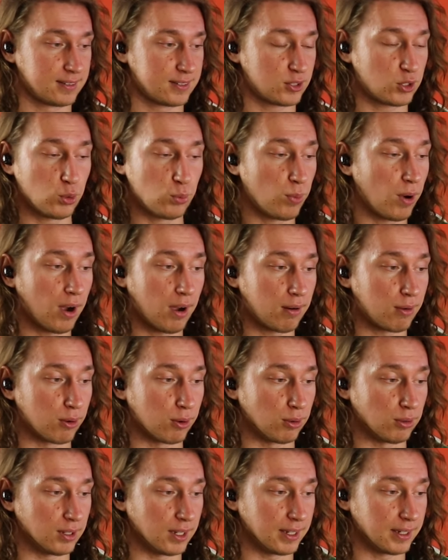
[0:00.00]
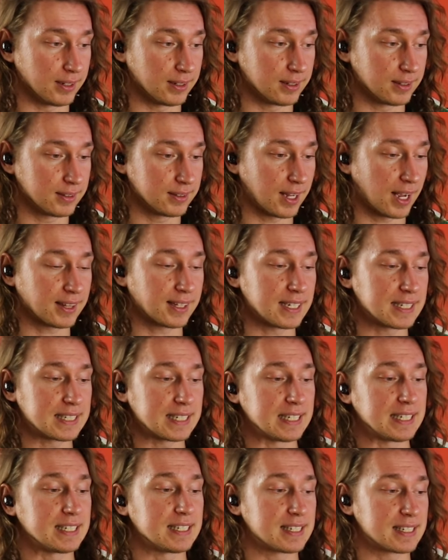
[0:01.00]
tomorrow like that
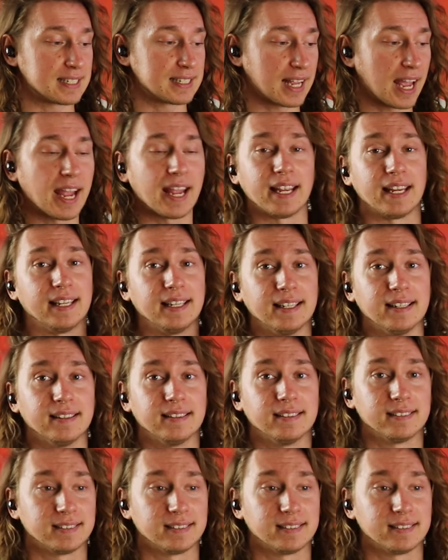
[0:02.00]
is insane